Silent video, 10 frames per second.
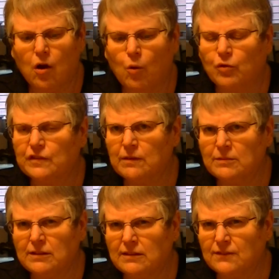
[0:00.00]
or
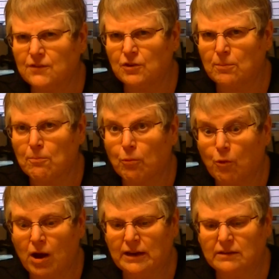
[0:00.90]
something that's very
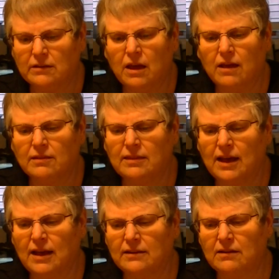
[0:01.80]
bright
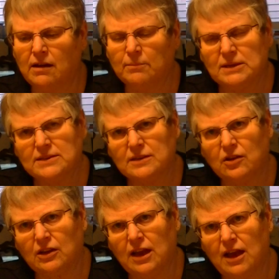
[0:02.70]
that isn't
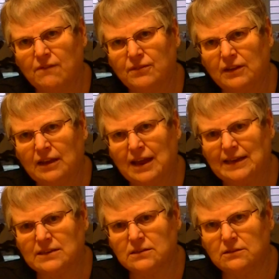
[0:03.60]
going to have the
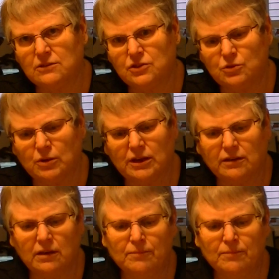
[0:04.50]
light to it.